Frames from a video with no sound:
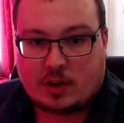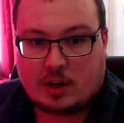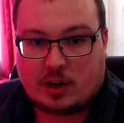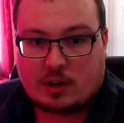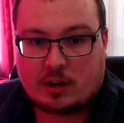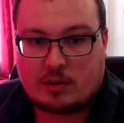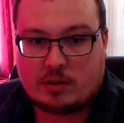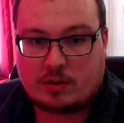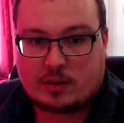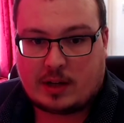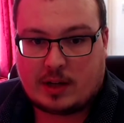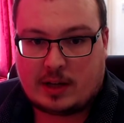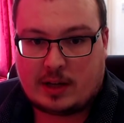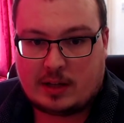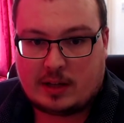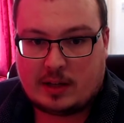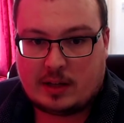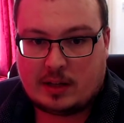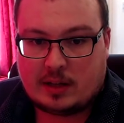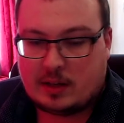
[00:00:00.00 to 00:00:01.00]
Okay.
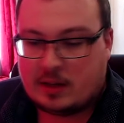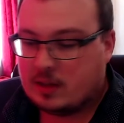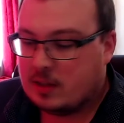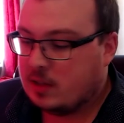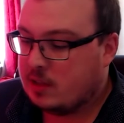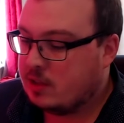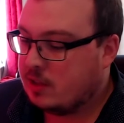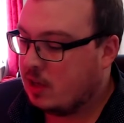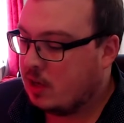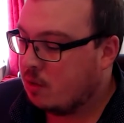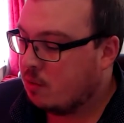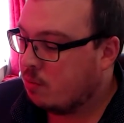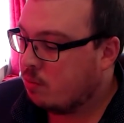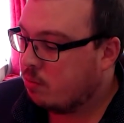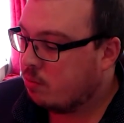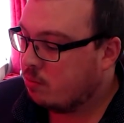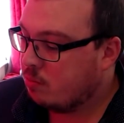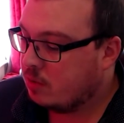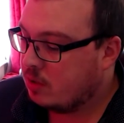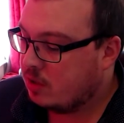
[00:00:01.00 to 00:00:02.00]
So
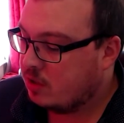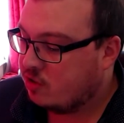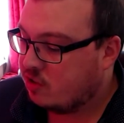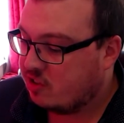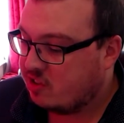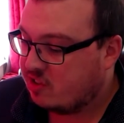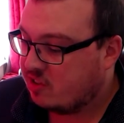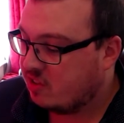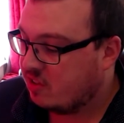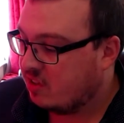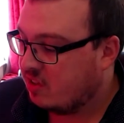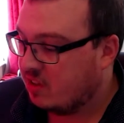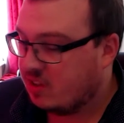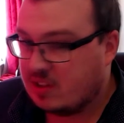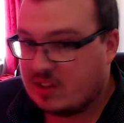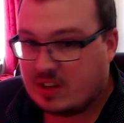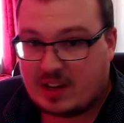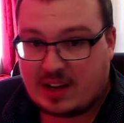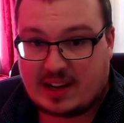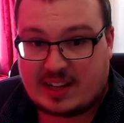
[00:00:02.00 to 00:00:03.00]
it's just a
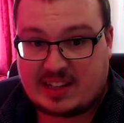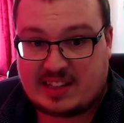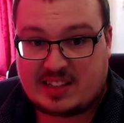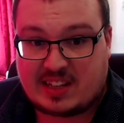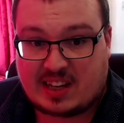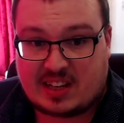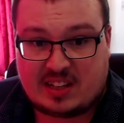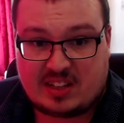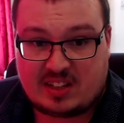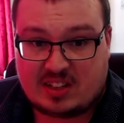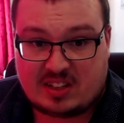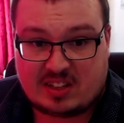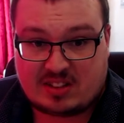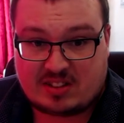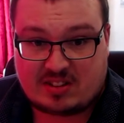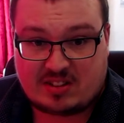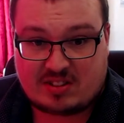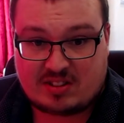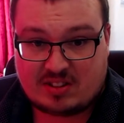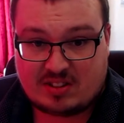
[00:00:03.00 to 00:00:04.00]
standard
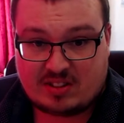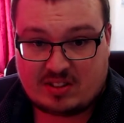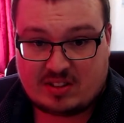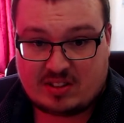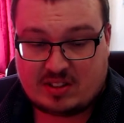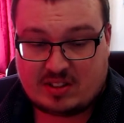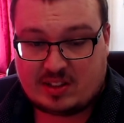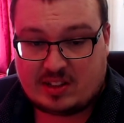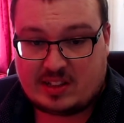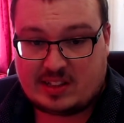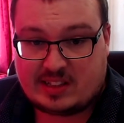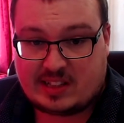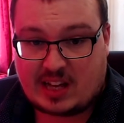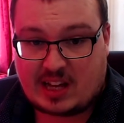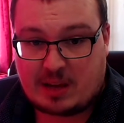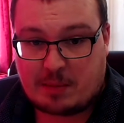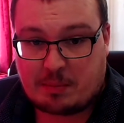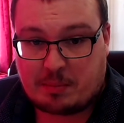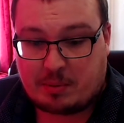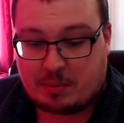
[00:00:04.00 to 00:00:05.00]

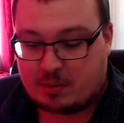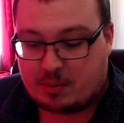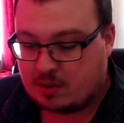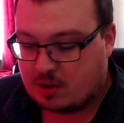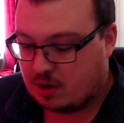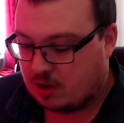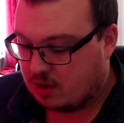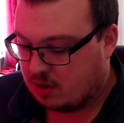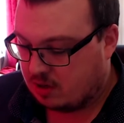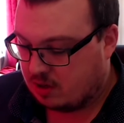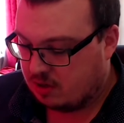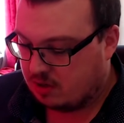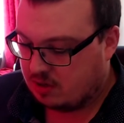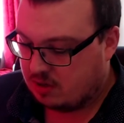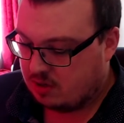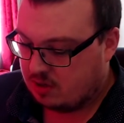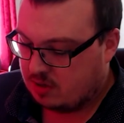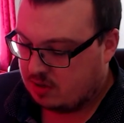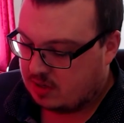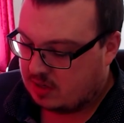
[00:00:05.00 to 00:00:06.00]
shape car.
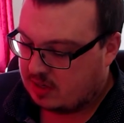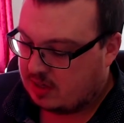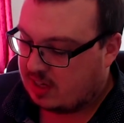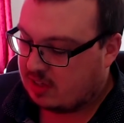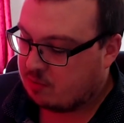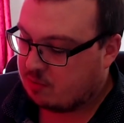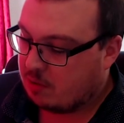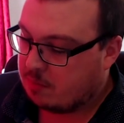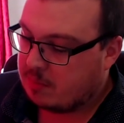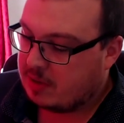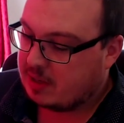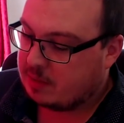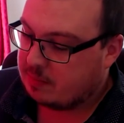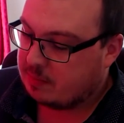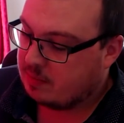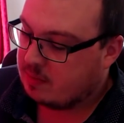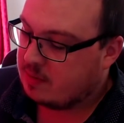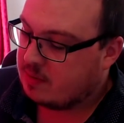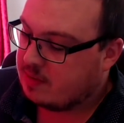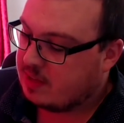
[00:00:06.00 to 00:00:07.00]
and that's what makes
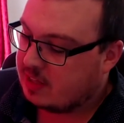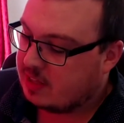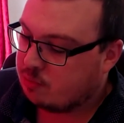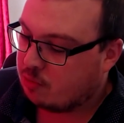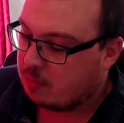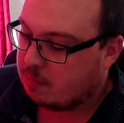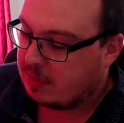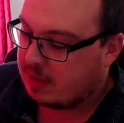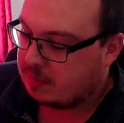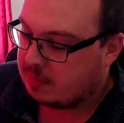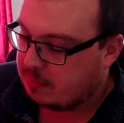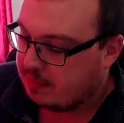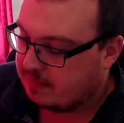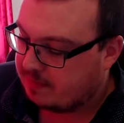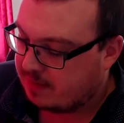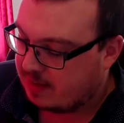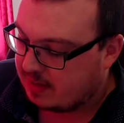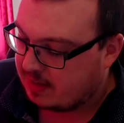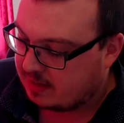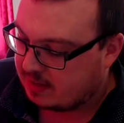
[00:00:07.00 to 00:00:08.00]
this one makes me
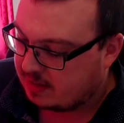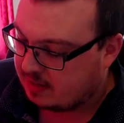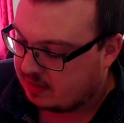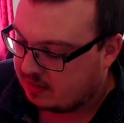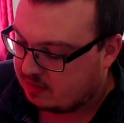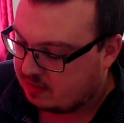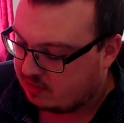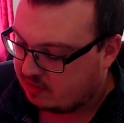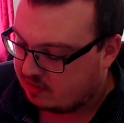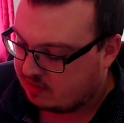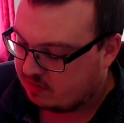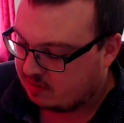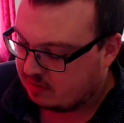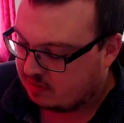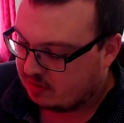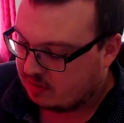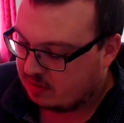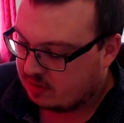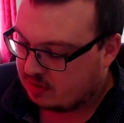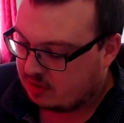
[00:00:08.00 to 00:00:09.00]
think it's just
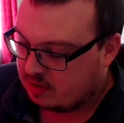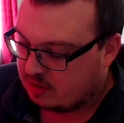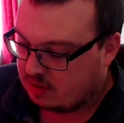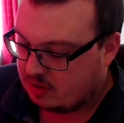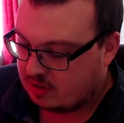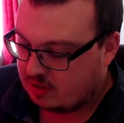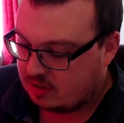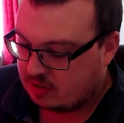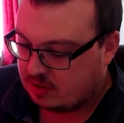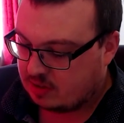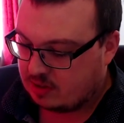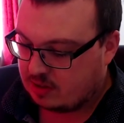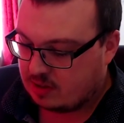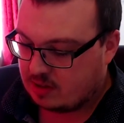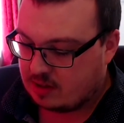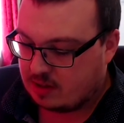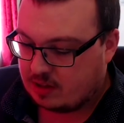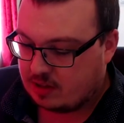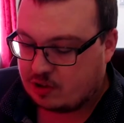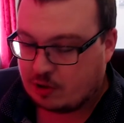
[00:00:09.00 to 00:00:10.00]

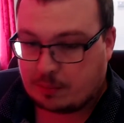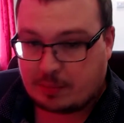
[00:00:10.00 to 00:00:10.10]
it should be